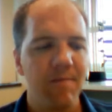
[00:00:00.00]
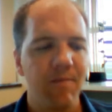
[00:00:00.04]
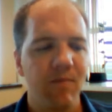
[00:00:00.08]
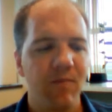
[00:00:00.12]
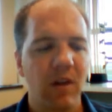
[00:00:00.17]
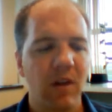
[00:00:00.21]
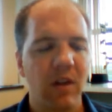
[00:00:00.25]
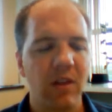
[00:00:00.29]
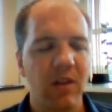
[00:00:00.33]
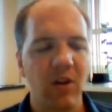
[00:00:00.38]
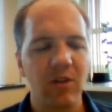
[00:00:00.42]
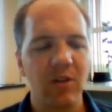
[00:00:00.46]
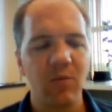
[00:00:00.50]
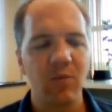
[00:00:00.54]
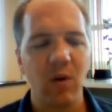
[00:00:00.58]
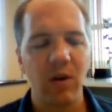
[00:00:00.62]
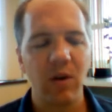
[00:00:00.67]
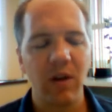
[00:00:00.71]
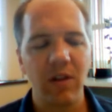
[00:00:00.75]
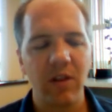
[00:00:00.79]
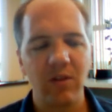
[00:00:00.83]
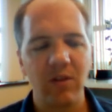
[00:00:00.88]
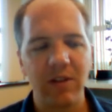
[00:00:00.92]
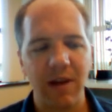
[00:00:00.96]
Okay, there is one
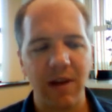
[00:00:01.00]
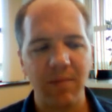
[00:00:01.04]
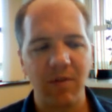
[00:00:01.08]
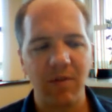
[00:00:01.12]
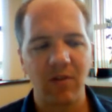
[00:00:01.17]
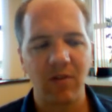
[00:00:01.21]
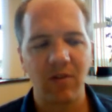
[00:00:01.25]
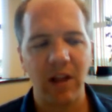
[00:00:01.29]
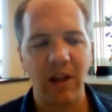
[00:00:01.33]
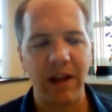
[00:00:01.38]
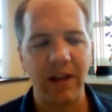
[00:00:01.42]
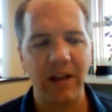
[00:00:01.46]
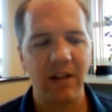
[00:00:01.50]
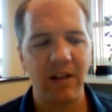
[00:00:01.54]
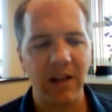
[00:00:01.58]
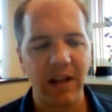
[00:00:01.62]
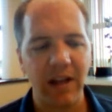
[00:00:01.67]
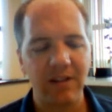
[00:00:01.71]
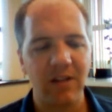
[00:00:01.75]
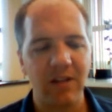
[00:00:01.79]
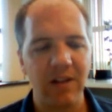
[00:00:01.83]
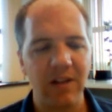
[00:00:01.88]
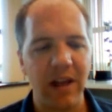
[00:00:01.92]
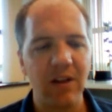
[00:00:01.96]
other type of gland, and
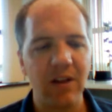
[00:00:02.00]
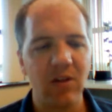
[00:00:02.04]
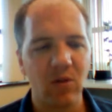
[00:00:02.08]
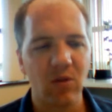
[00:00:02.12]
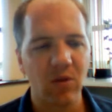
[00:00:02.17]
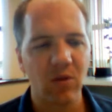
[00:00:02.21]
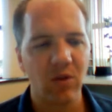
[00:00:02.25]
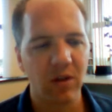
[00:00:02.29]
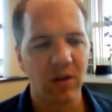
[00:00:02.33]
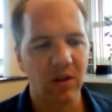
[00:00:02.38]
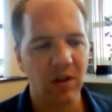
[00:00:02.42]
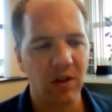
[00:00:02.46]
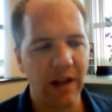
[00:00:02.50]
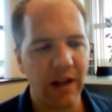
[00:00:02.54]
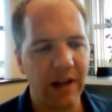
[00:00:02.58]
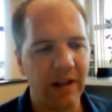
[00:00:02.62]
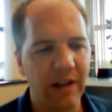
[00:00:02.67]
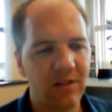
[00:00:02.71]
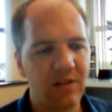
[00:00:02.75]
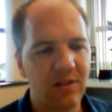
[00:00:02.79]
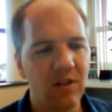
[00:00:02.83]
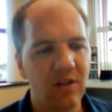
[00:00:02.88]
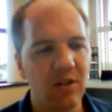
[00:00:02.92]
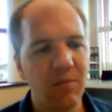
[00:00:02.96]
that's an endocrine
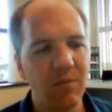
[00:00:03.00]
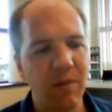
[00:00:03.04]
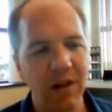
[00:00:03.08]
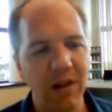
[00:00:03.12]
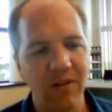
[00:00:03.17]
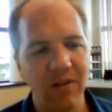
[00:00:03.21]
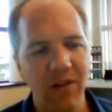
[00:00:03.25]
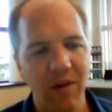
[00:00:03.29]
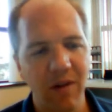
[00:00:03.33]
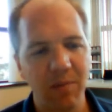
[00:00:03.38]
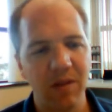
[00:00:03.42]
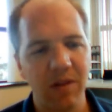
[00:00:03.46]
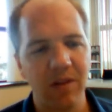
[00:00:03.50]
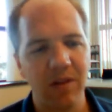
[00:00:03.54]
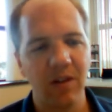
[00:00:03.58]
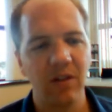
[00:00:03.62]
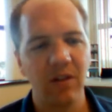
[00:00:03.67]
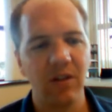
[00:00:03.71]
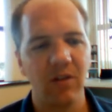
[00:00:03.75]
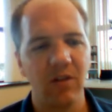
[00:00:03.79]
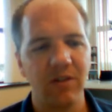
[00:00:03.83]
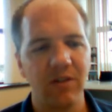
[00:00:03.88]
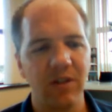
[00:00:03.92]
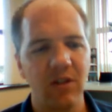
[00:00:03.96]
gland, still made of
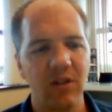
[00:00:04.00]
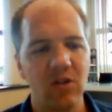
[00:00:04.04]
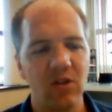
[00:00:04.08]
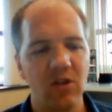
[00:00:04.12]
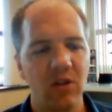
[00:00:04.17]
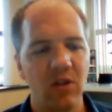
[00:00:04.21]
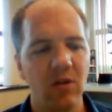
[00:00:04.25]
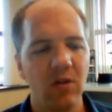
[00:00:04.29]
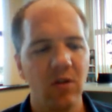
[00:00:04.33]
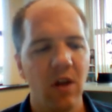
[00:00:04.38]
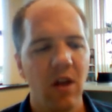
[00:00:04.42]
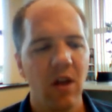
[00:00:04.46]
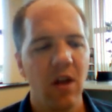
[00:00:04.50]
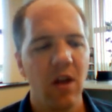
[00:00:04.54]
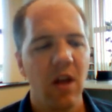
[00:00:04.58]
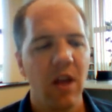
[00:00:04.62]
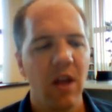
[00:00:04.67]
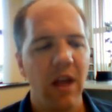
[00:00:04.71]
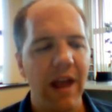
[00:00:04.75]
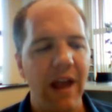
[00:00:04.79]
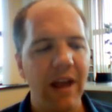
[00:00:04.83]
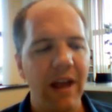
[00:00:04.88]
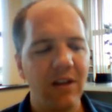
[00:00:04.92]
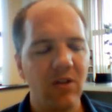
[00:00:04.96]
epithelial tissue.
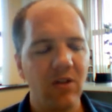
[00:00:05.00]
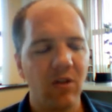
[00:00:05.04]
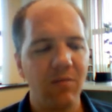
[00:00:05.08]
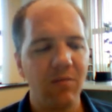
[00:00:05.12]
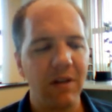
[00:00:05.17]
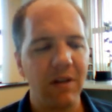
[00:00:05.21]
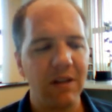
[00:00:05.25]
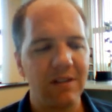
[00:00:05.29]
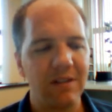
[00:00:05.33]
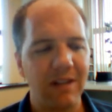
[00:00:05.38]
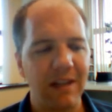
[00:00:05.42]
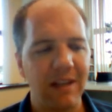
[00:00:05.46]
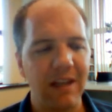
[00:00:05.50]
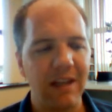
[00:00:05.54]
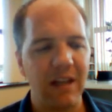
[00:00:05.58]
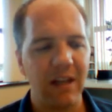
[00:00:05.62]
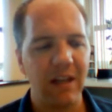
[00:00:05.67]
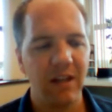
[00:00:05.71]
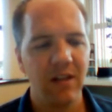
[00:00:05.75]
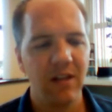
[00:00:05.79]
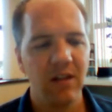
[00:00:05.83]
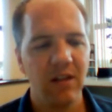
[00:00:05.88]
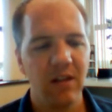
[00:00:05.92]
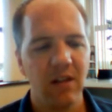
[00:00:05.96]
Endo means
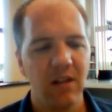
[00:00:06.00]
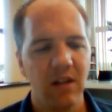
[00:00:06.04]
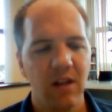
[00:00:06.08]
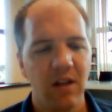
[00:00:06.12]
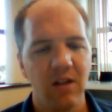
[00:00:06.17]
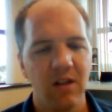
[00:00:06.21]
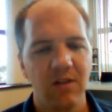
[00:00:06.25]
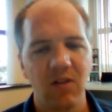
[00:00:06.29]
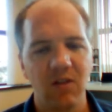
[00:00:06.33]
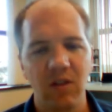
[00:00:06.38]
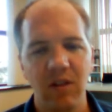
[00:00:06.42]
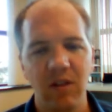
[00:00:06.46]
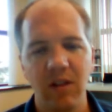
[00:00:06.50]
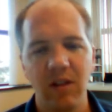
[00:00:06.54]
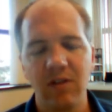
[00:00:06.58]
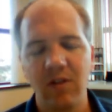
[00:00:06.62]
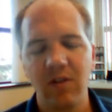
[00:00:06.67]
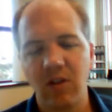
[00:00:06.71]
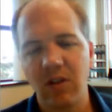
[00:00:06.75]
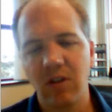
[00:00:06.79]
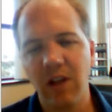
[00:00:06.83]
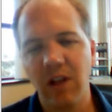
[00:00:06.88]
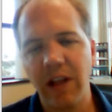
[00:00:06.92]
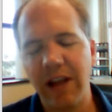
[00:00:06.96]
in, so these
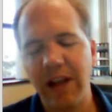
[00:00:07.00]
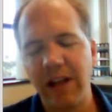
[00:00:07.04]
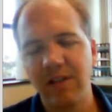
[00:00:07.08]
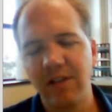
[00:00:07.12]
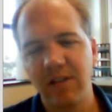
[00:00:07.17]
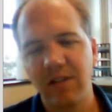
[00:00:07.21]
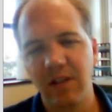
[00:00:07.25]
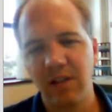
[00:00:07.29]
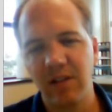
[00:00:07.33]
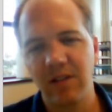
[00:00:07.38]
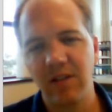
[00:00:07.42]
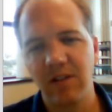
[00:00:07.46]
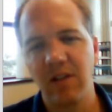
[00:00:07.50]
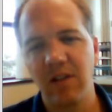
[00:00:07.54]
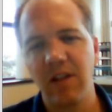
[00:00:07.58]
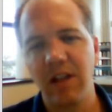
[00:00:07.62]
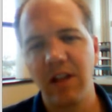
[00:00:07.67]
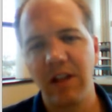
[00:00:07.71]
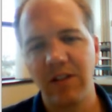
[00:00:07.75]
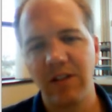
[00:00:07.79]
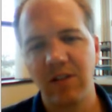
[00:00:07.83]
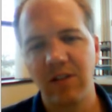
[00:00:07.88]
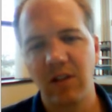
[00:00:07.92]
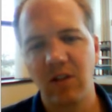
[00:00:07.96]
are glands
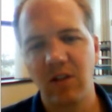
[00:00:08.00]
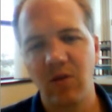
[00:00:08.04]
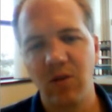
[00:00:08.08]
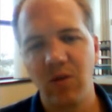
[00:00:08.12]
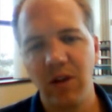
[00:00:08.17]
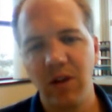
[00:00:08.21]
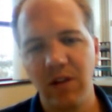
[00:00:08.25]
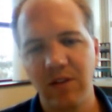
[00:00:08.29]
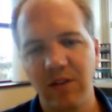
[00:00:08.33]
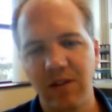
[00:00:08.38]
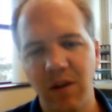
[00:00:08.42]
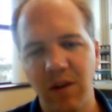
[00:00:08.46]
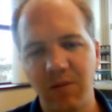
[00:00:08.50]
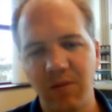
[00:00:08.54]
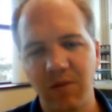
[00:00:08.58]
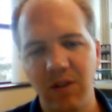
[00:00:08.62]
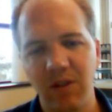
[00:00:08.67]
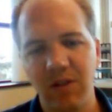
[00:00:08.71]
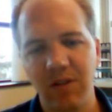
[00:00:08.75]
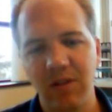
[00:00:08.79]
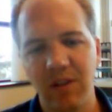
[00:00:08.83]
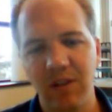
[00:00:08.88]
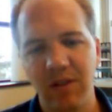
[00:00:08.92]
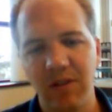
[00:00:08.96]
that secrete
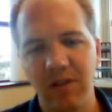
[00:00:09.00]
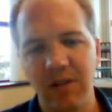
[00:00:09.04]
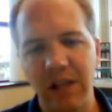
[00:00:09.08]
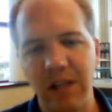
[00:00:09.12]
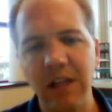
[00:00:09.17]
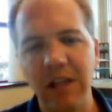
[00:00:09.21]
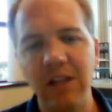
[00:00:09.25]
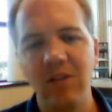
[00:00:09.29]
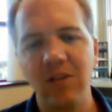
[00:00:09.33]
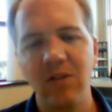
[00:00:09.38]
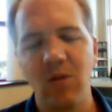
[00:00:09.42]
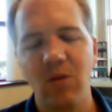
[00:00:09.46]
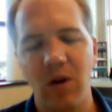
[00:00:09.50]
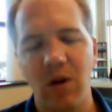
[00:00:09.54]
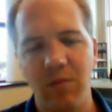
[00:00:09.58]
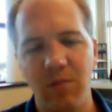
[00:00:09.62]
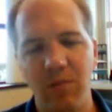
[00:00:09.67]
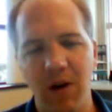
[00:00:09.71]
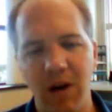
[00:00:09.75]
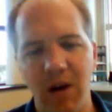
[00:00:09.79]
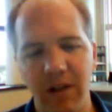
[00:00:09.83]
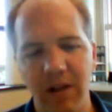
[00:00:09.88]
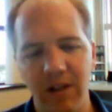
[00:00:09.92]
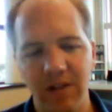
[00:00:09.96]
substances into our
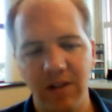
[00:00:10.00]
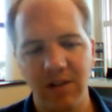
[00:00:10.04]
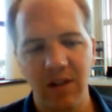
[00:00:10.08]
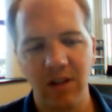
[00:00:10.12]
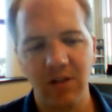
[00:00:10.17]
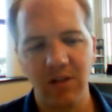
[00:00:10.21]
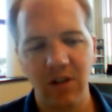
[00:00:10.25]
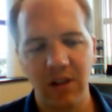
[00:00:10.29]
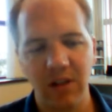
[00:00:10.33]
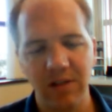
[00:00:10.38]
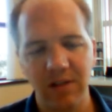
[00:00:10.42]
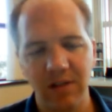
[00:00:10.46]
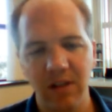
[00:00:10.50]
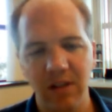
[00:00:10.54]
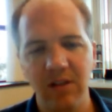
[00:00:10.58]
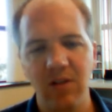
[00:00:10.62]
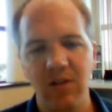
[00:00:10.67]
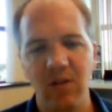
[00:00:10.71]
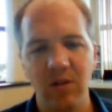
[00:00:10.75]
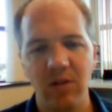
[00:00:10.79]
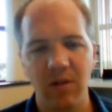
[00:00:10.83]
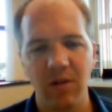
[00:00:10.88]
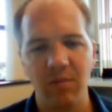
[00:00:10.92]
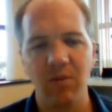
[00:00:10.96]
body, such as
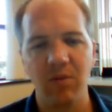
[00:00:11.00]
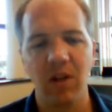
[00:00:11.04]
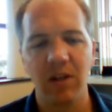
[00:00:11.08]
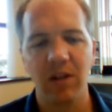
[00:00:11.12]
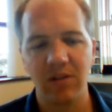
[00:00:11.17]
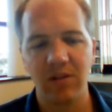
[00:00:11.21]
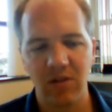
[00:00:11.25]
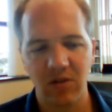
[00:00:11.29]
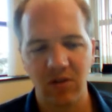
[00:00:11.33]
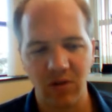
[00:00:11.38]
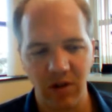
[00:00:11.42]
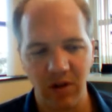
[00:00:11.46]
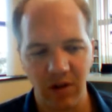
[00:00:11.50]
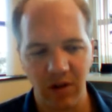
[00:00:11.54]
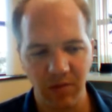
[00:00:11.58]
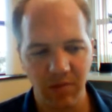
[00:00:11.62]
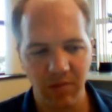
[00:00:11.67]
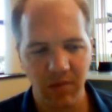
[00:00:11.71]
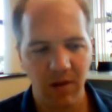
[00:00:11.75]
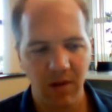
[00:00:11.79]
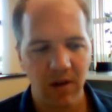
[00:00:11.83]
into the bloodstream.